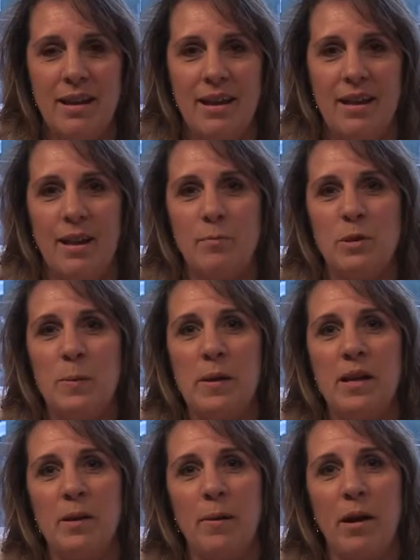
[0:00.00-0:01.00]
and I'm
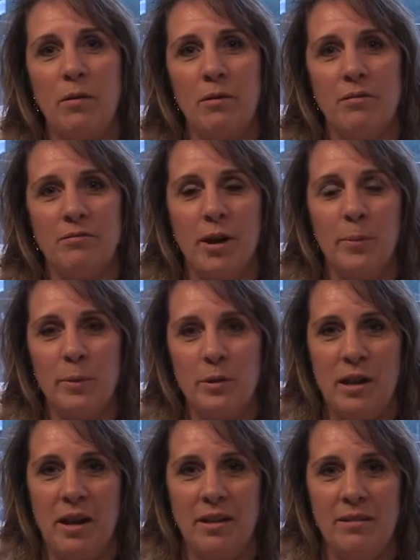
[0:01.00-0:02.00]
speaking about
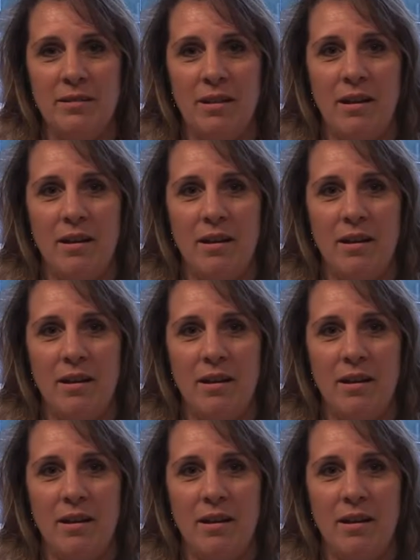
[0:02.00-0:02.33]
Robert Nutt